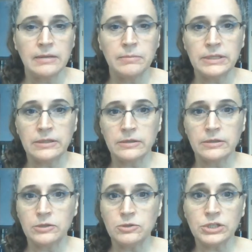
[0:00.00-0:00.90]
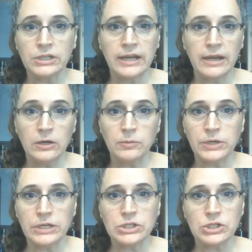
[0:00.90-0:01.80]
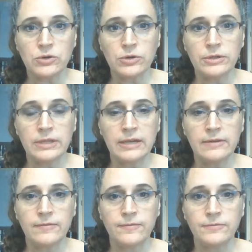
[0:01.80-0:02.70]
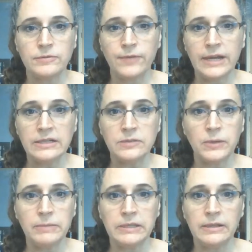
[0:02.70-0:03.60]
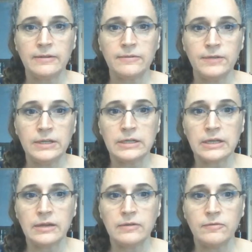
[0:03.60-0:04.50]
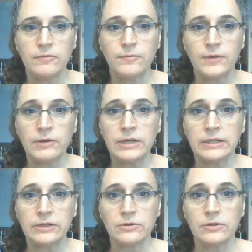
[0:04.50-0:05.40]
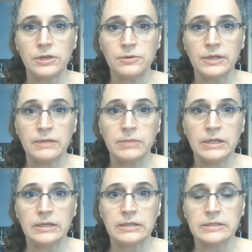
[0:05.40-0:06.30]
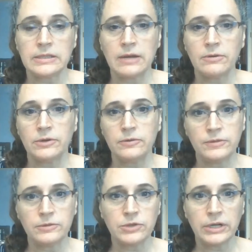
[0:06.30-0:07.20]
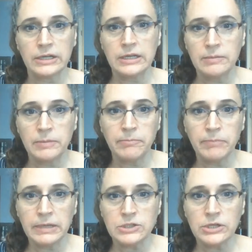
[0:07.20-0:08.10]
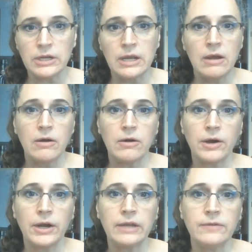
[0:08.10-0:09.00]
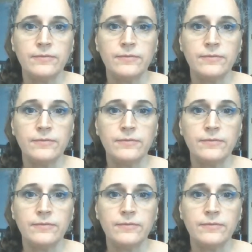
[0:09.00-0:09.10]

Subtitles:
but they're usually airbrushed, or they find women that fit in very little clothing because I don't know if they're trying to keep in budget, or if